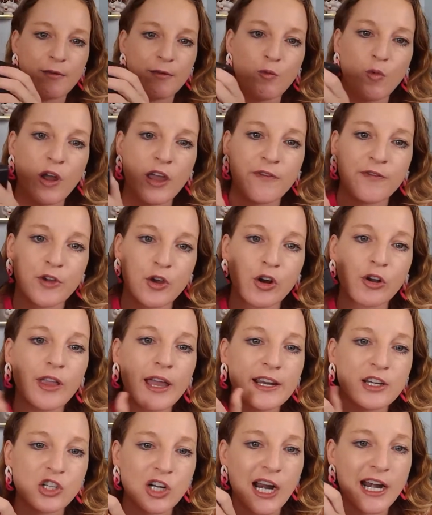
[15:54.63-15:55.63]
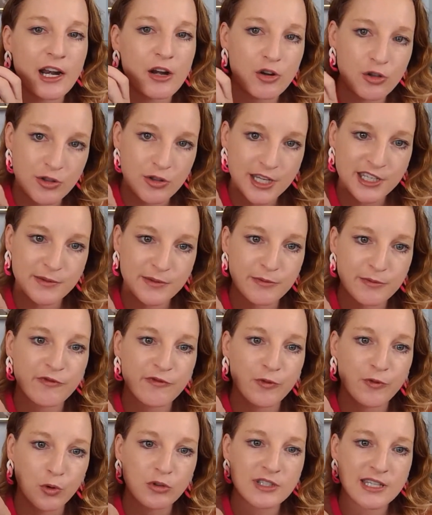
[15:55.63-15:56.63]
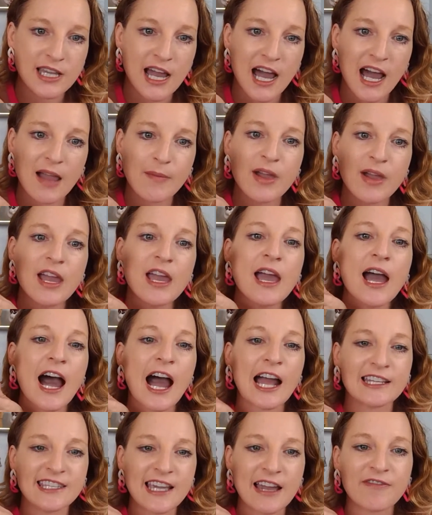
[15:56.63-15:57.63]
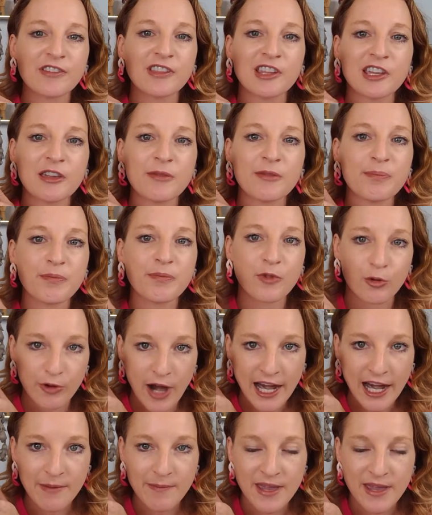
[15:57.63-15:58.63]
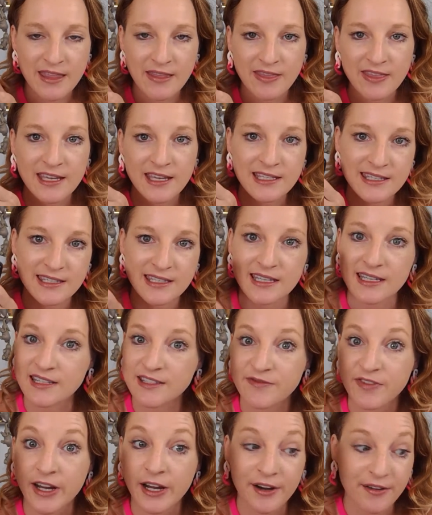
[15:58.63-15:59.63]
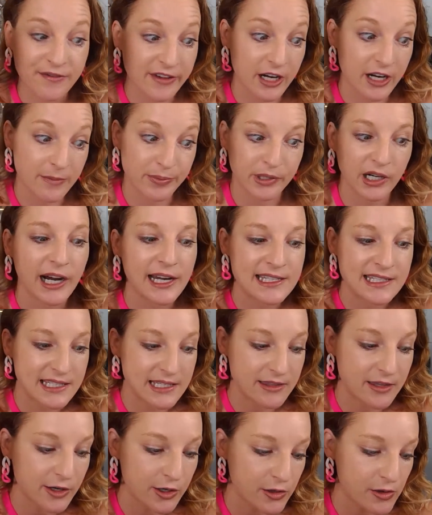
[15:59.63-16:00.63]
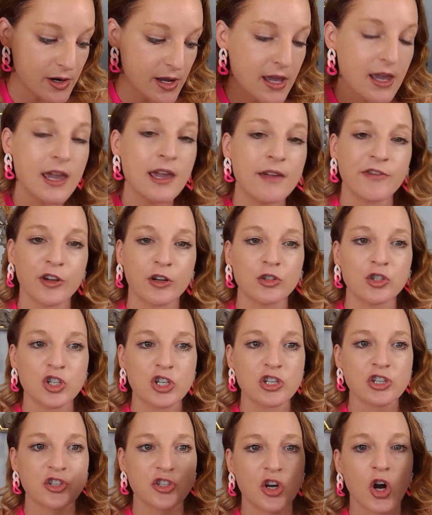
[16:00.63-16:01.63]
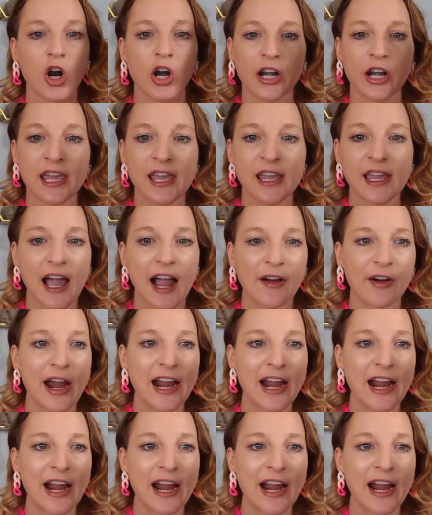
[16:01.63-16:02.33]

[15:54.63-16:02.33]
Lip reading: If you're like trying to do this full time, I definitely recommend this. It's very, very pricey though. If you're just starting, I